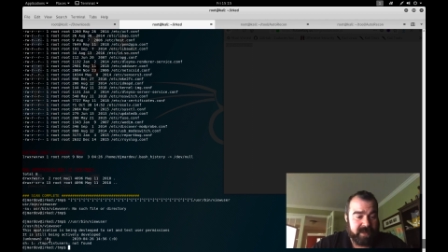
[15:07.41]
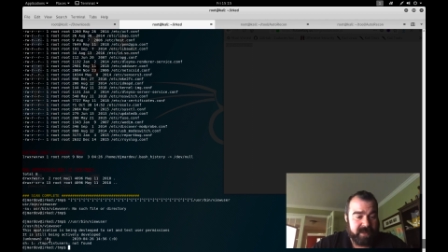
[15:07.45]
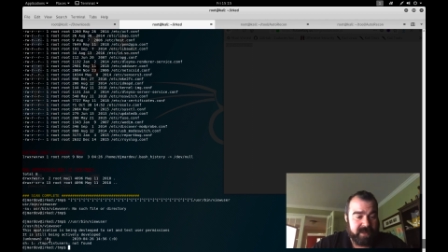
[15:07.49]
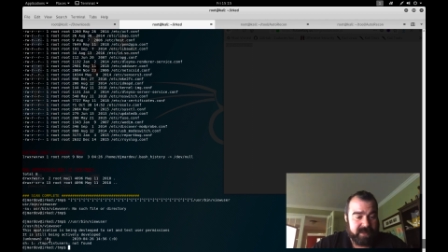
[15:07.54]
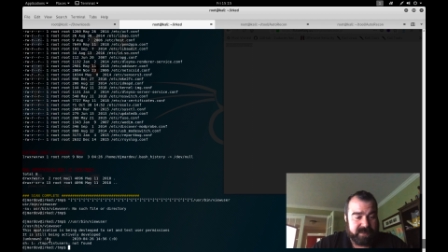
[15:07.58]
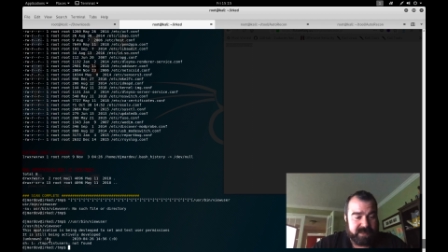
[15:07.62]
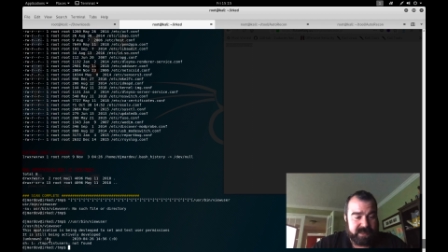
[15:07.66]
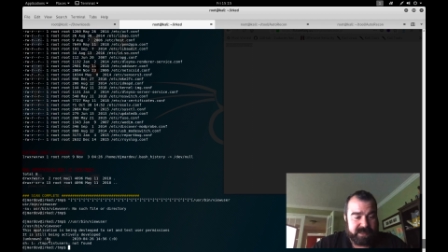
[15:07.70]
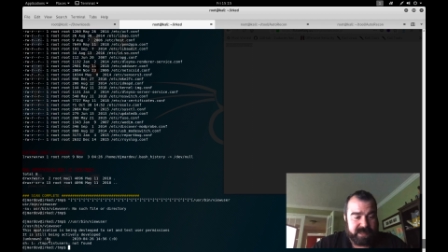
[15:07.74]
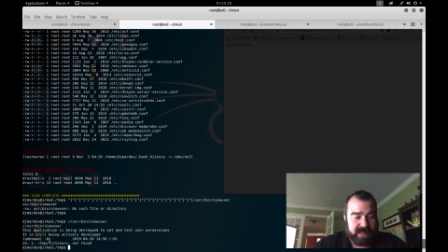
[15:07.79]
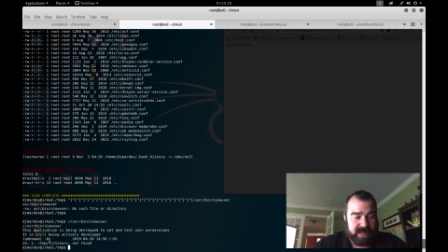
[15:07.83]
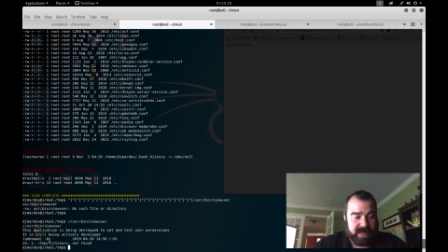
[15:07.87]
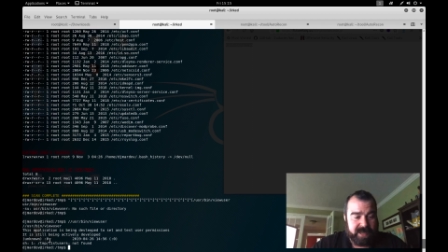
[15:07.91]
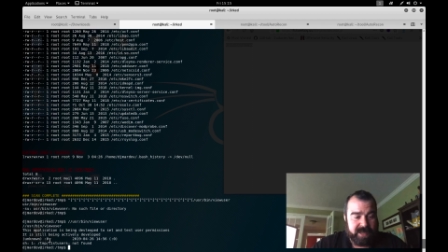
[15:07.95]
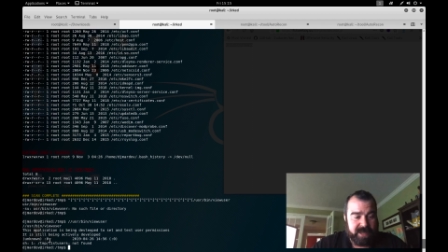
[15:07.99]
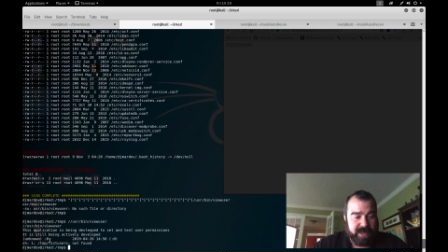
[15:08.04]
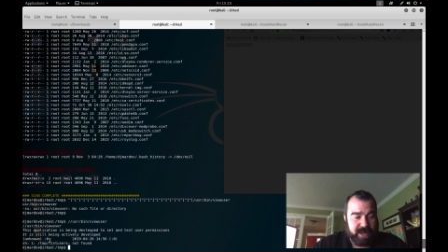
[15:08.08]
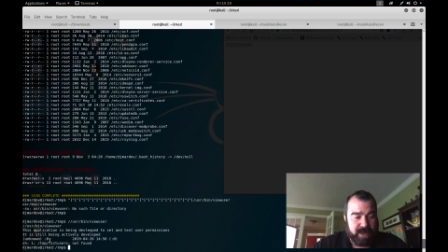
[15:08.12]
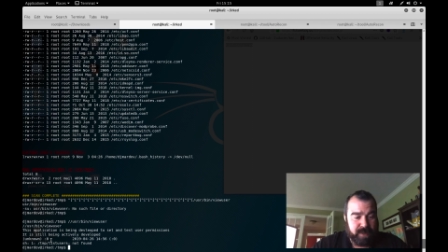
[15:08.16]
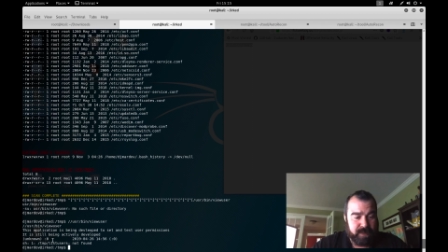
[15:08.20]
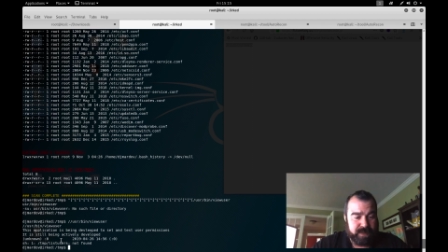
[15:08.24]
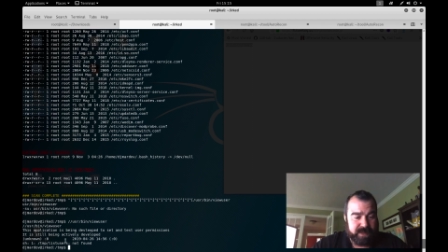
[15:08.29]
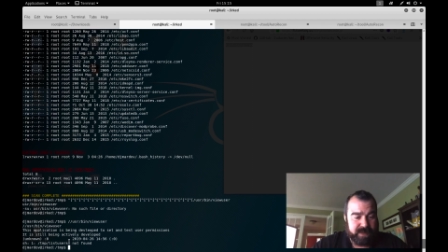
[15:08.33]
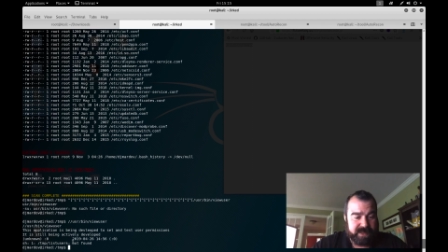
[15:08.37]
It says
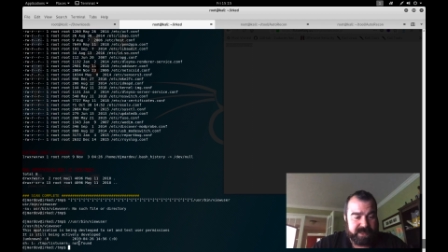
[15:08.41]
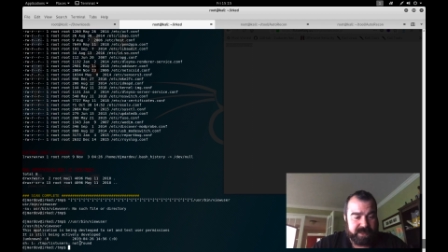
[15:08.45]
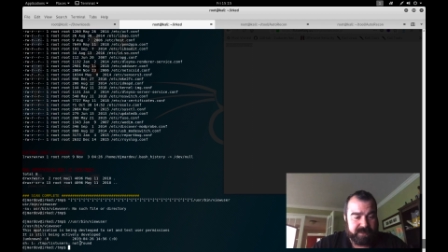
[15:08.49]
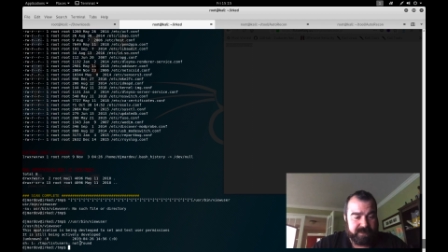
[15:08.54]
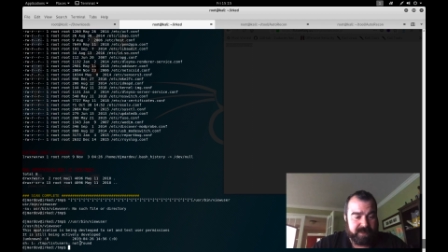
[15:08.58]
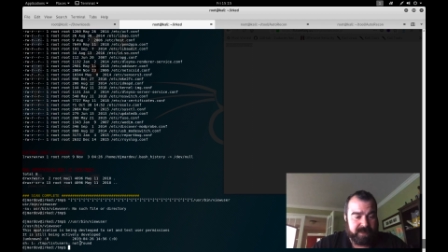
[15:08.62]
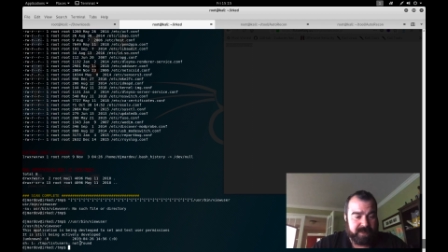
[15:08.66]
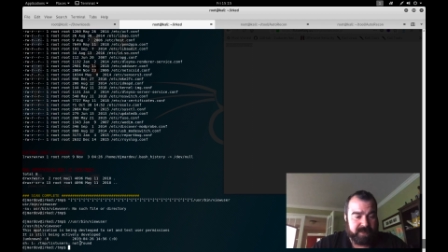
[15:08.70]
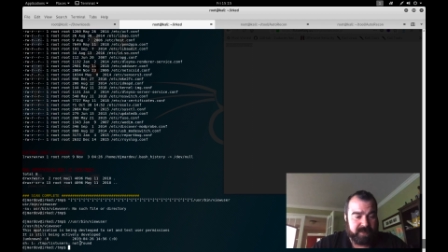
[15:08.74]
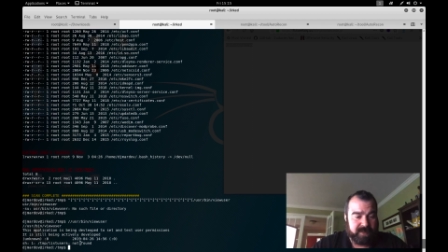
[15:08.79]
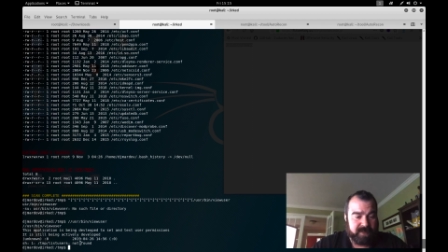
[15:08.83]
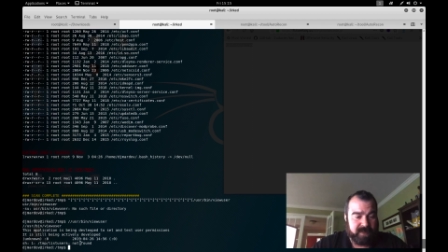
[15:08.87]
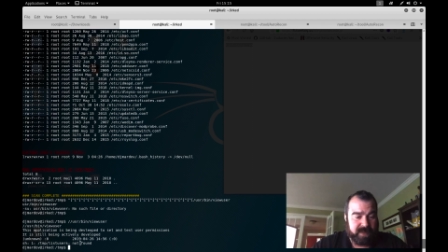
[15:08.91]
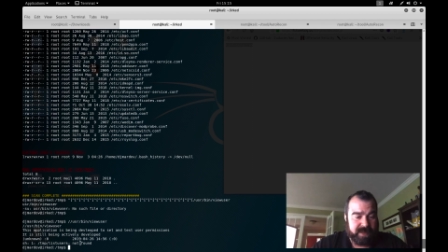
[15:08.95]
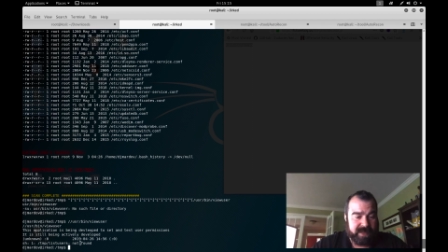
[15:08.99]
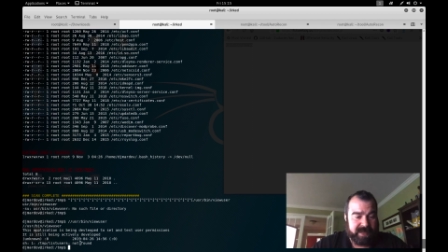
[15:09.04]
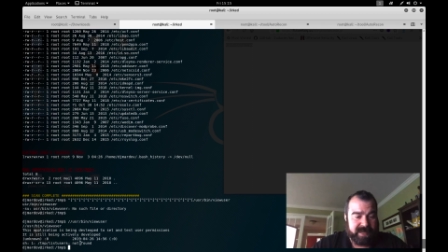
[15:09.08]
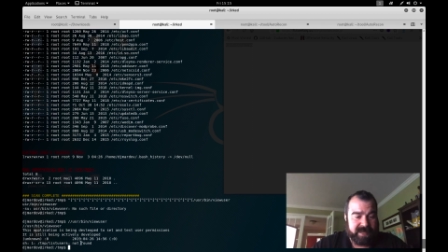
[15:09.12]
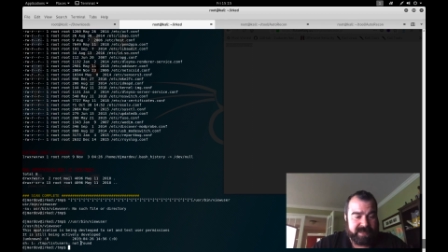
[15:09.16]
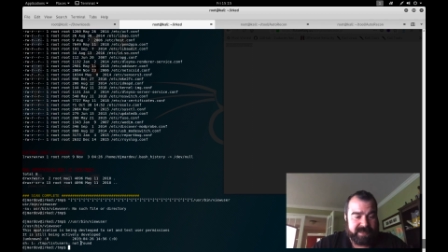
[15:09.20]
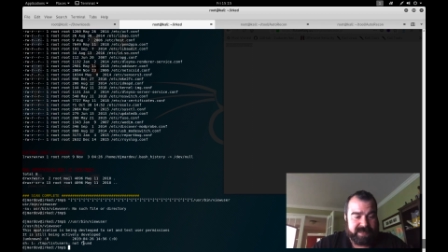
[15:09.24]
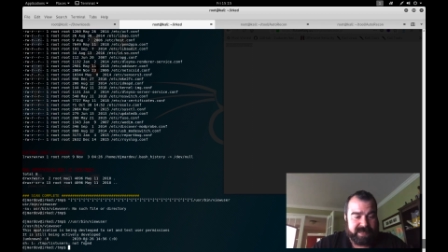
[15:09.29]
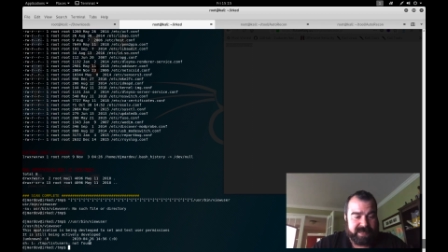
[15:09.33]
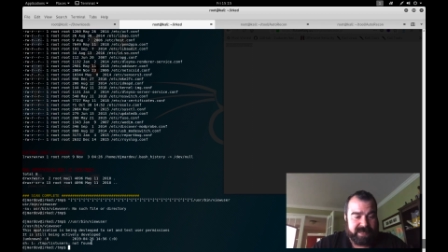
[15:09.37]
unknown 0,
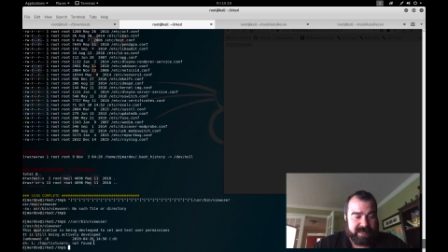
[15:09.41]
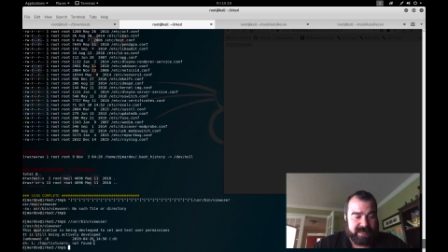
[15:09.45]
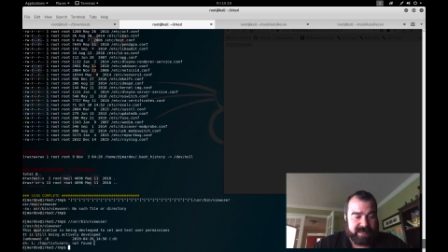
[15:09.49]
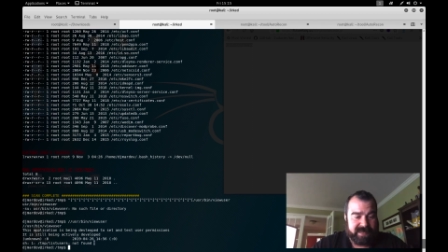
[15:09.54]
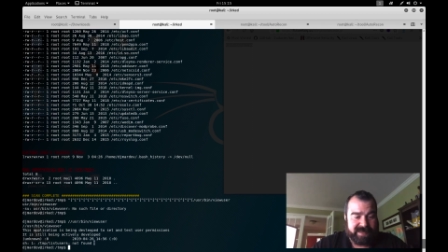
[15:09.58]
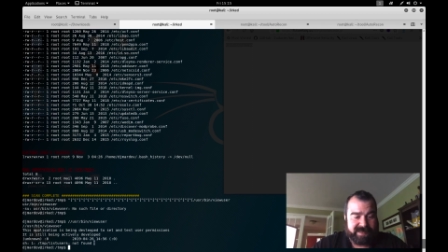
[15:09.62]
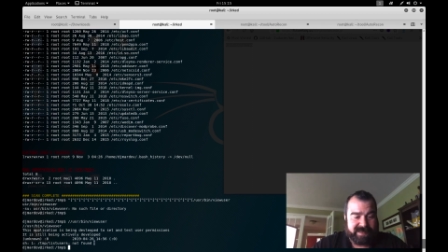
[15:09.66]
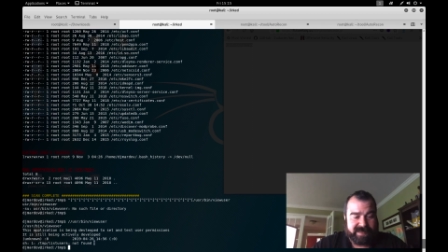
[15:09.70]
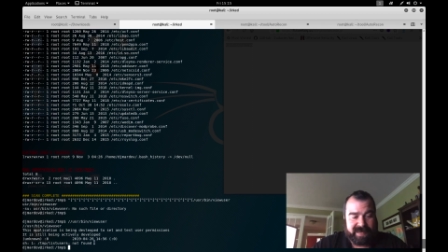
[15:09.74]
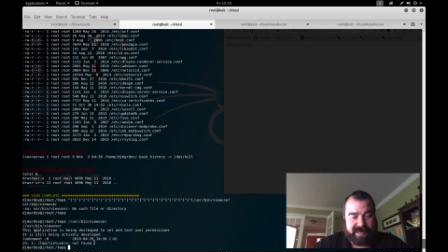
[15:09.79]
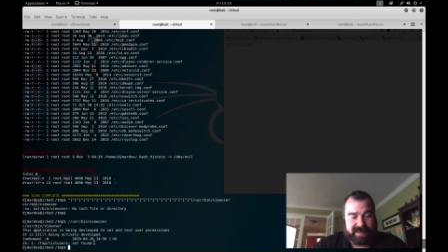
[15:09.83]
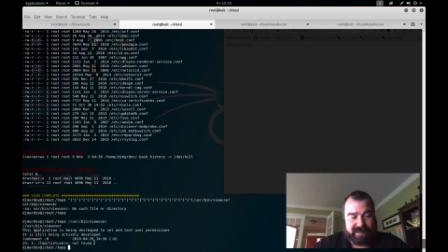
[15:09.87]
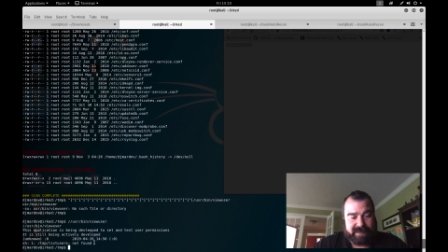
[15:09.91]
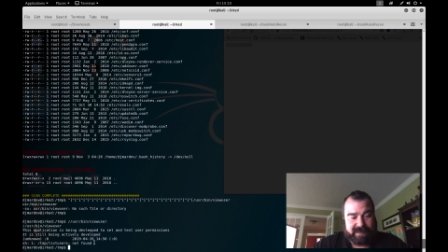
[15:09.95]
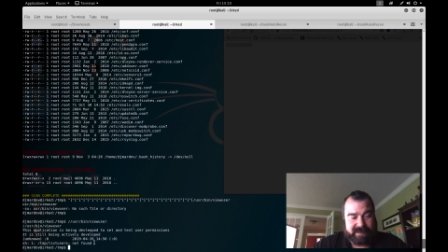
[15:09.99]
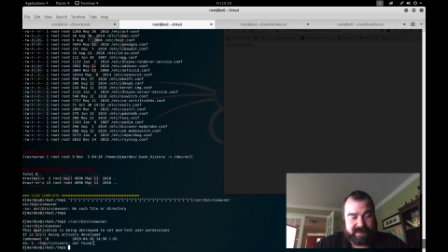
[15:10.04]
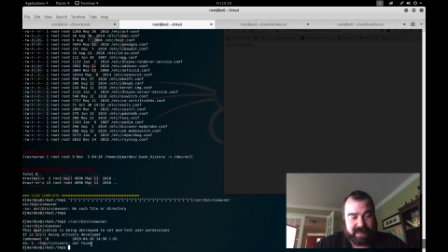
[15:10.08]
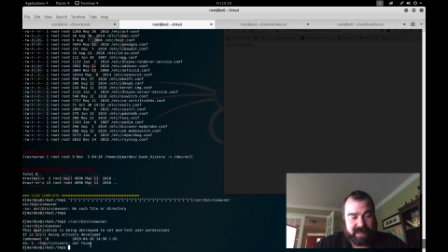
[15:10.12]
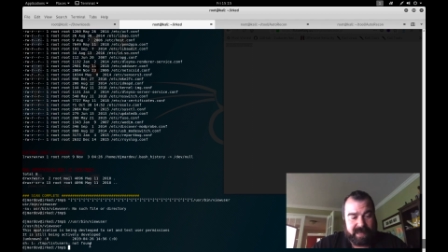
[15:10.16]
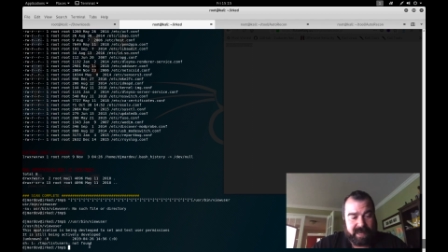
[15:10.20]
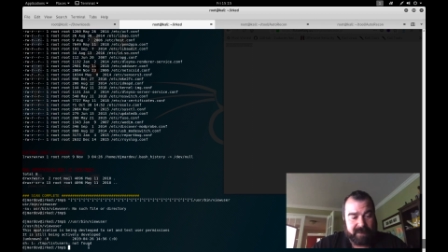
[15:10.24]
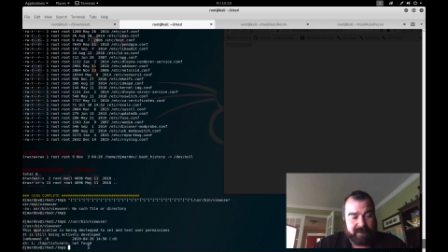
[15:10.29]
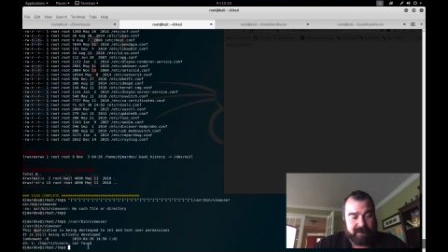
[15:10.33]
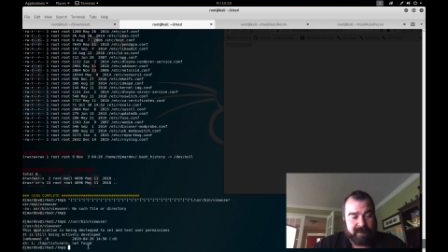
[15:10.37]
2019, the date, the
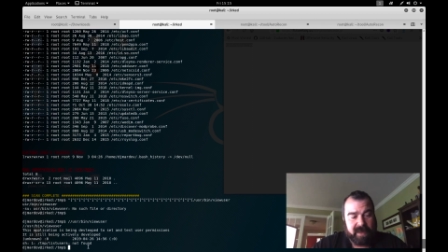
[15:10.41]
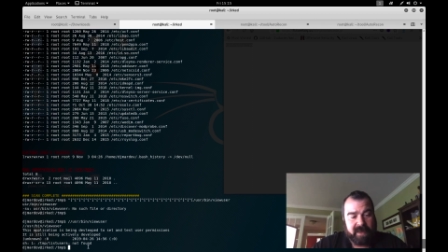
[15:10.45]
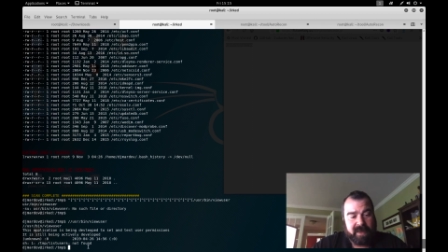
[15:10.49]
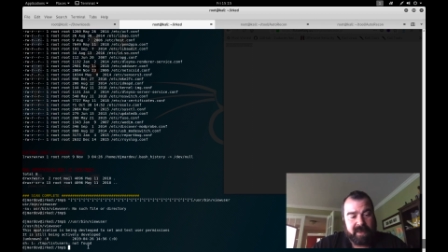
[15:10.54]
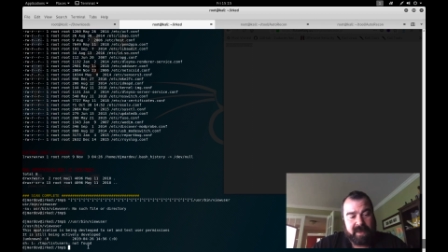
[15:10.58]
time.